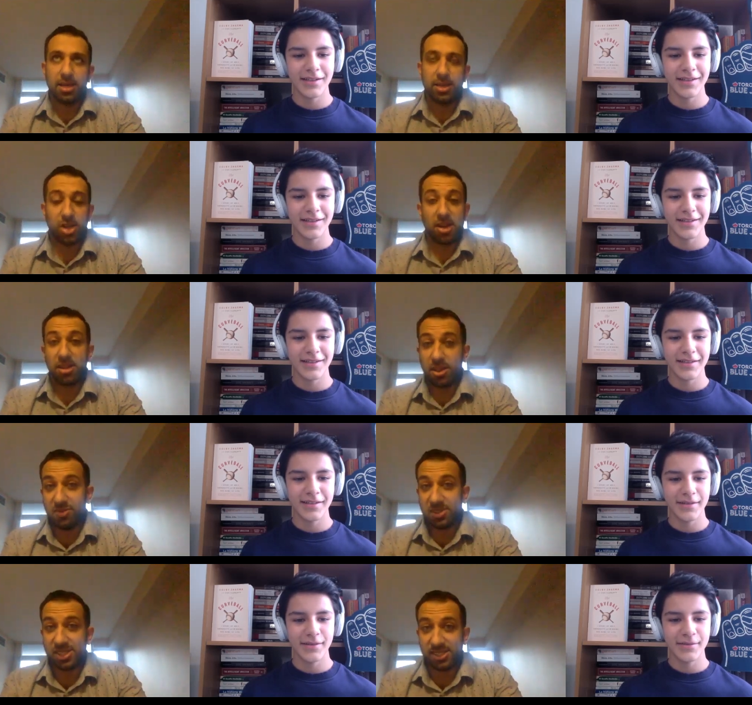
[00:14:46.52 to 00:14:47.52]
Speaker 1: Jonathan
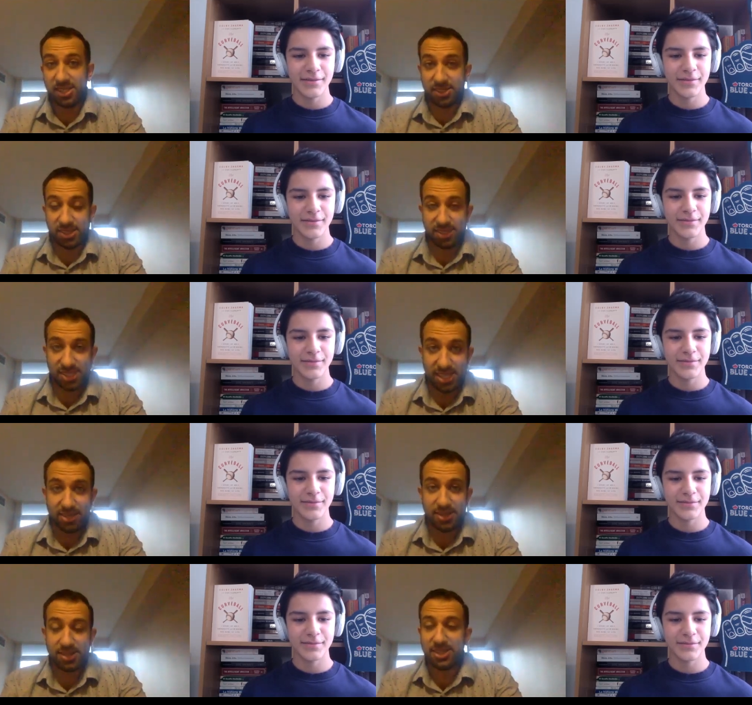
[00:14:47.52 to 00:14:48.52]
Livingston
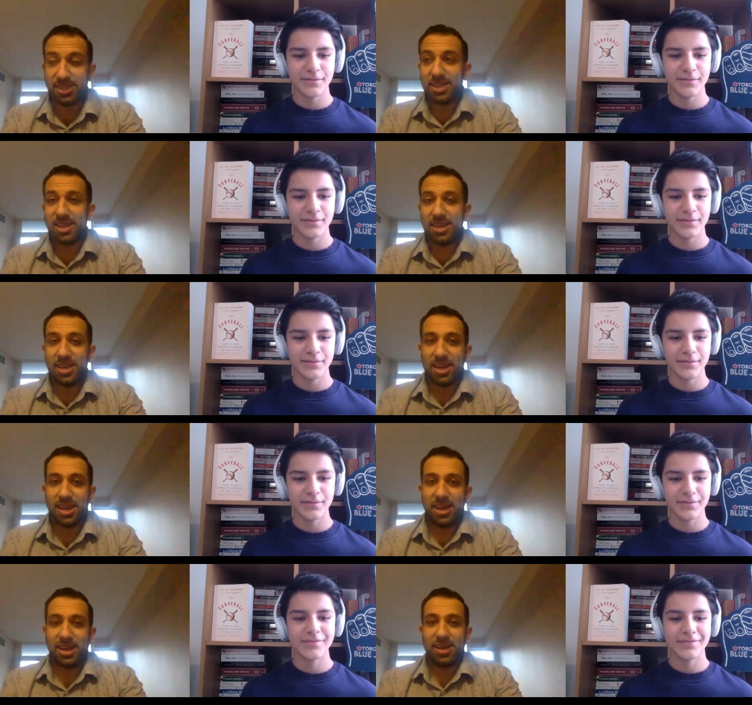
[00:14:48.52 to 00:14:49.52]
Seagull,
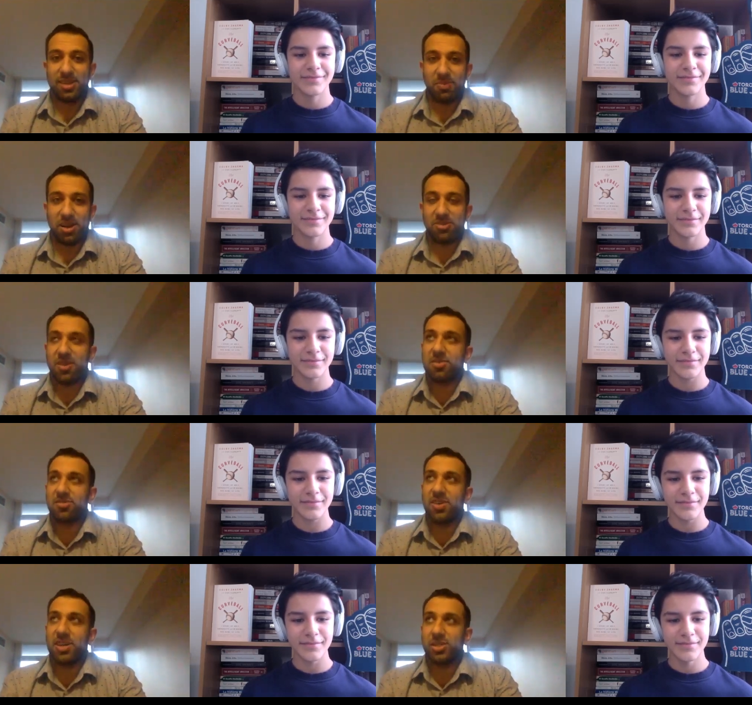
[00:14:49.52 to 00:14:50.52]
uh, my
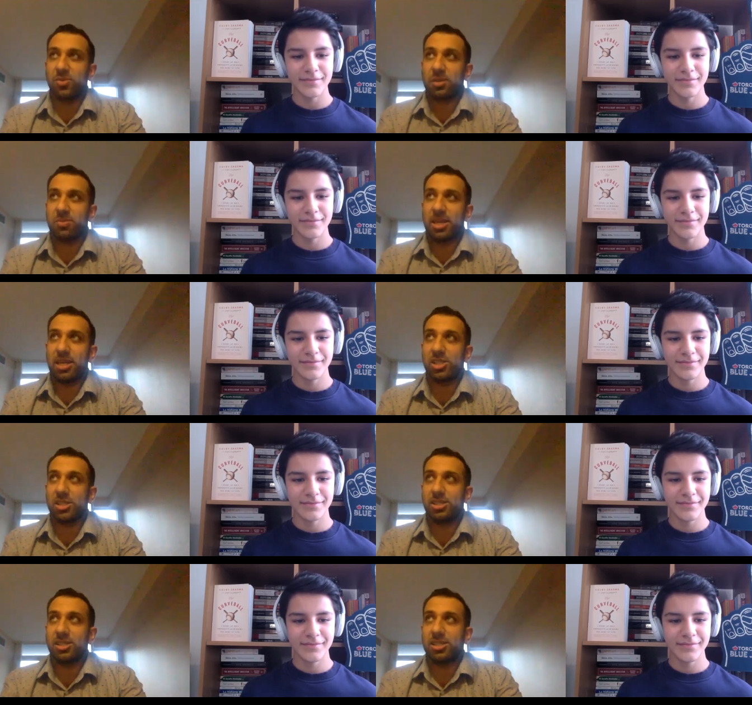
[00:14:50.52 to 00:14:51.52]
favorite fiction
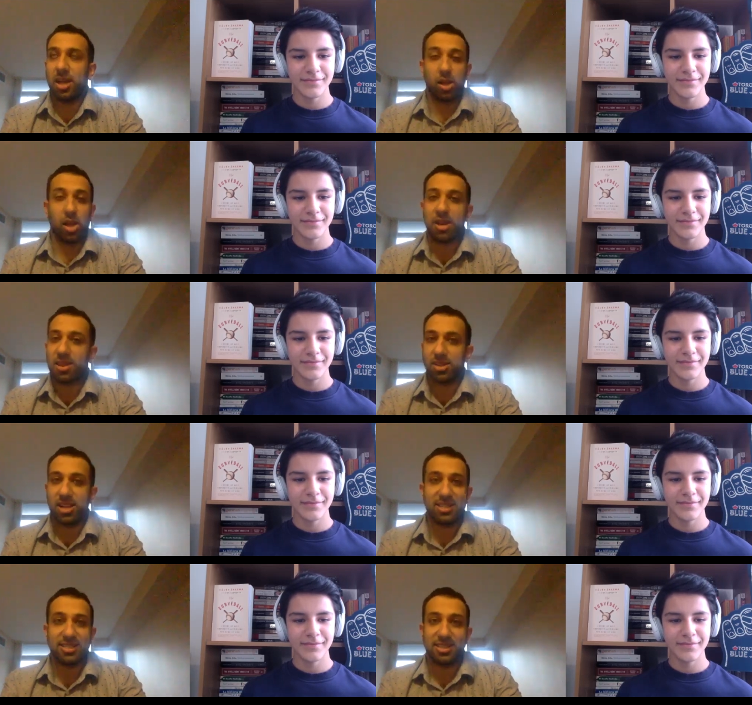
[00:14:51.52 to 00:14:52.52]
recommendations. A lot of the
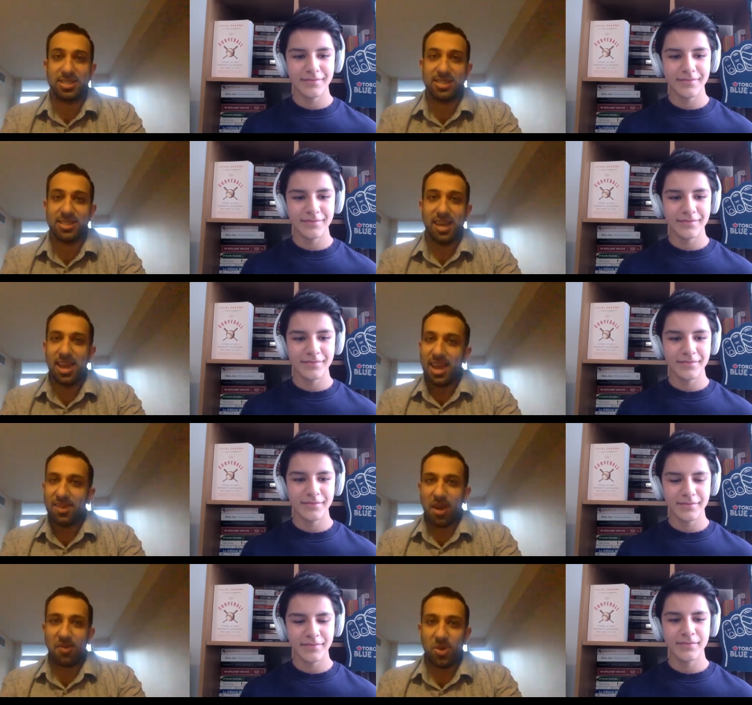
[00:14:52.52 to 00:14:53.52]
classics.
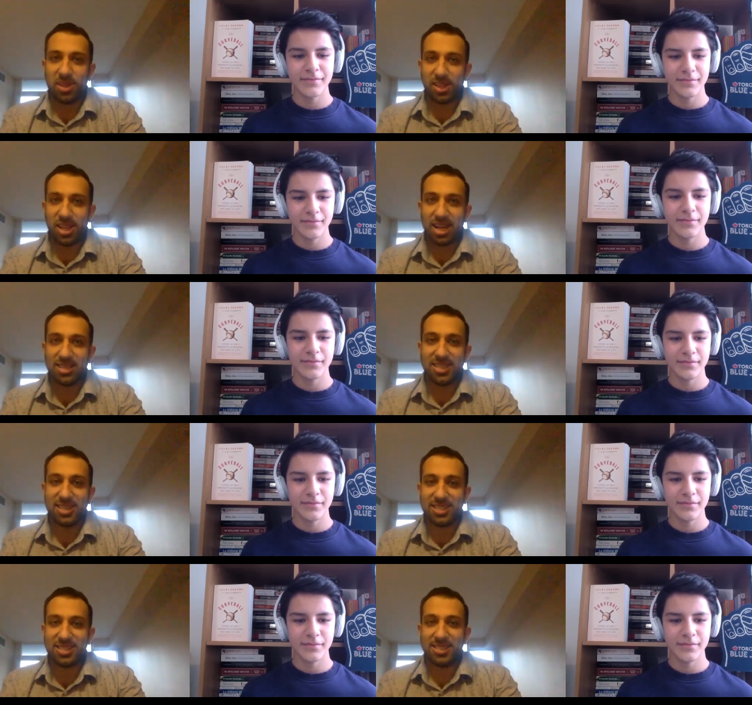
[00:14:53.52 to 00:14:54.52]
If you haven't read the
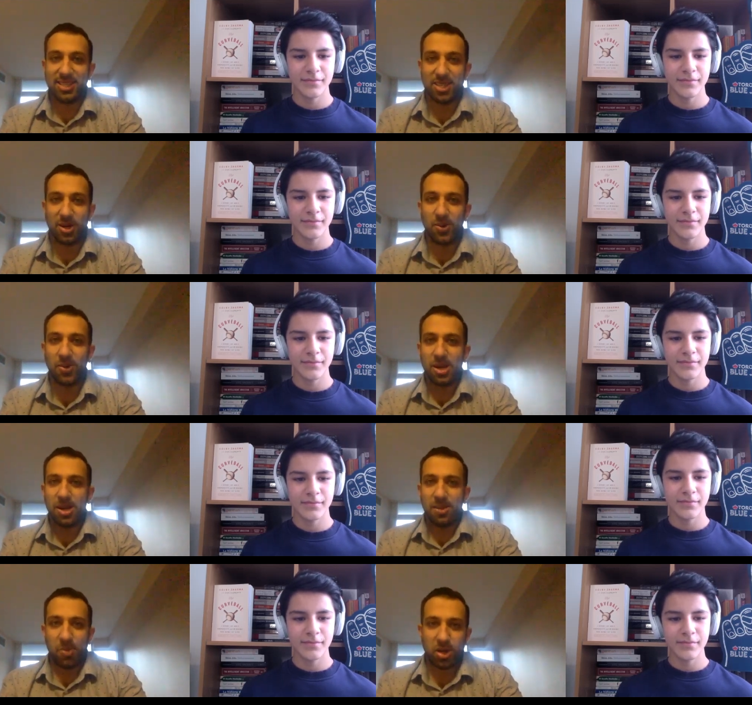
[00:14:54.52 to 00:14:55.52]
classics, you know
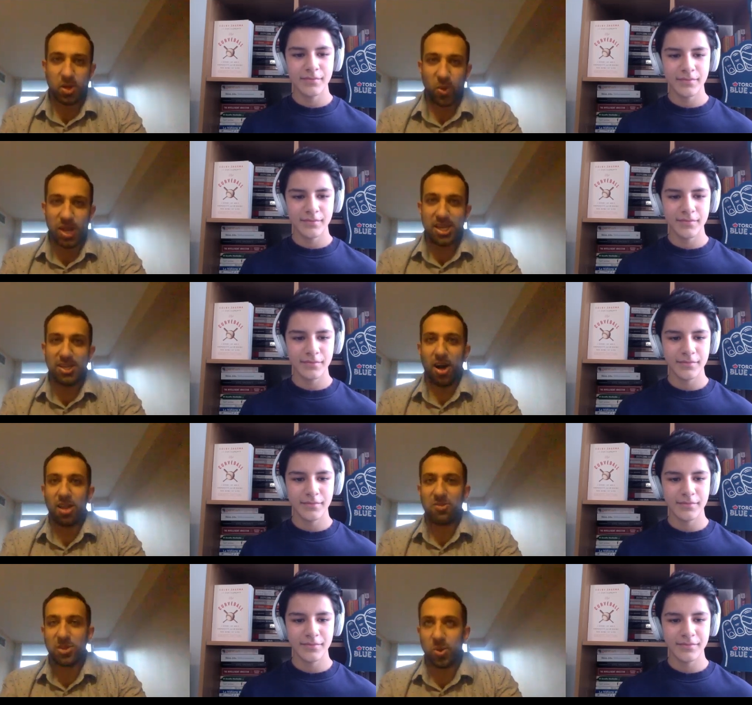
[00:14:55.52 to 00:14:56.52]
Mark Twain,
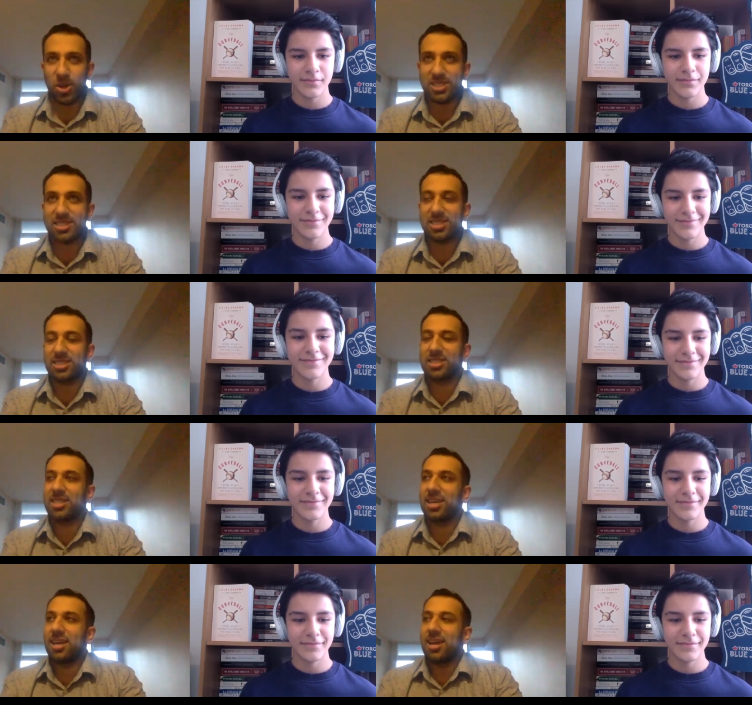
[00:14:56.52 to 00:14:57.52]
Oliver Twist.
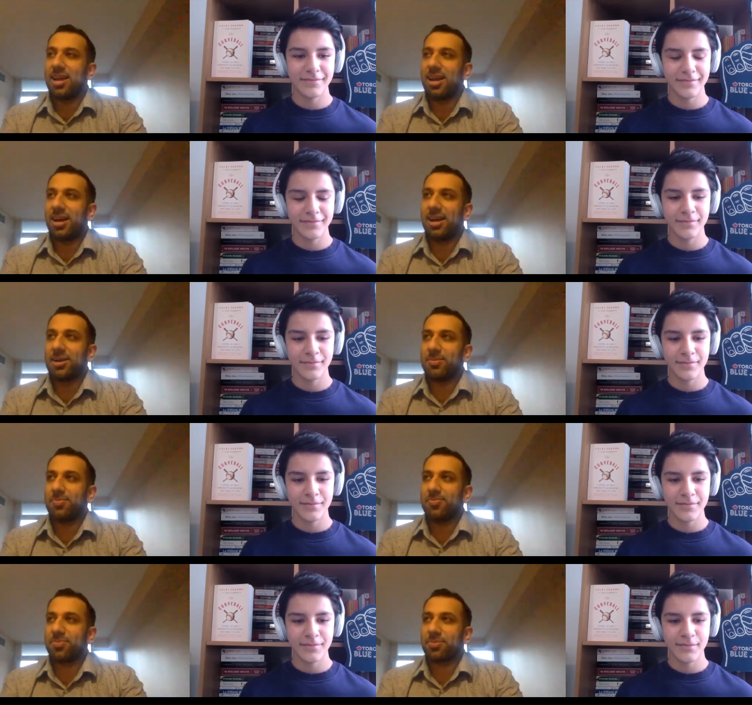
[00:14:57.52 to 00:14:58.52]

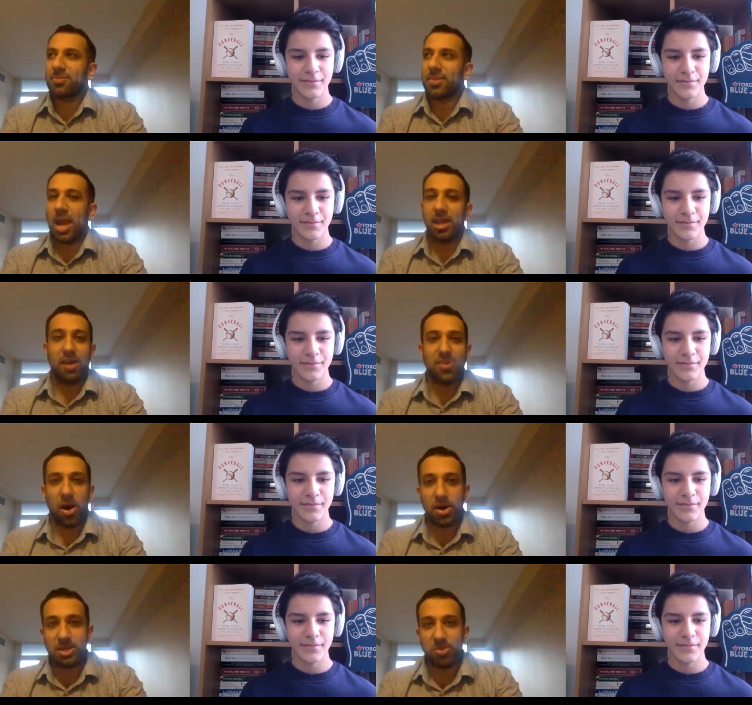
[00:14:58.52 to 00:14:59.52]
Um, I loved the
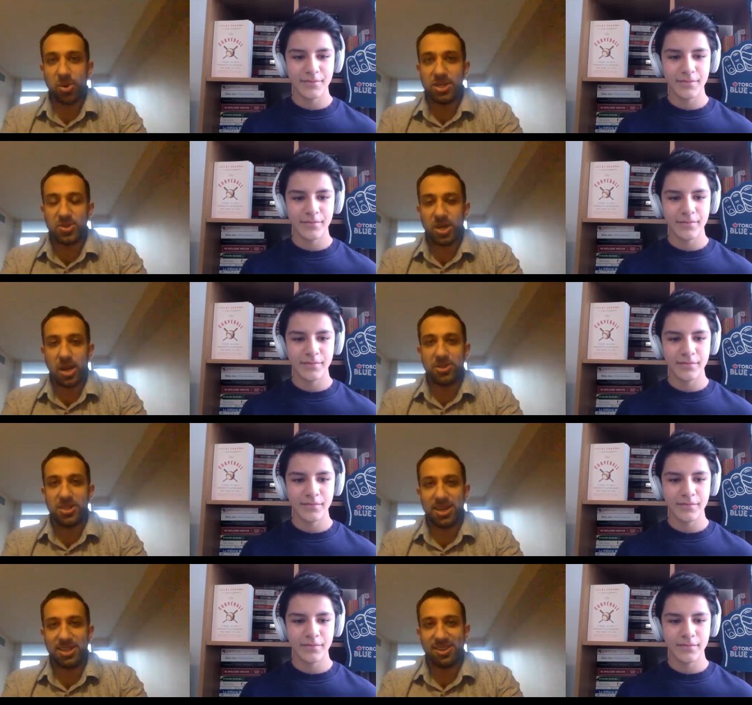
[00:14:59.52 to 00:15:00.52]
Hardy Boys when I was
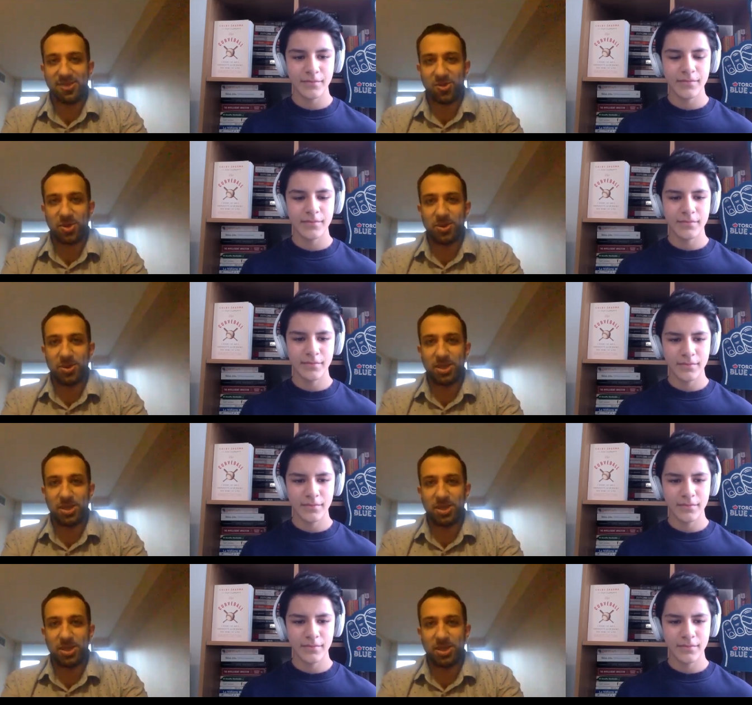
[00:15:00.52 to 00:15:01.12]
young for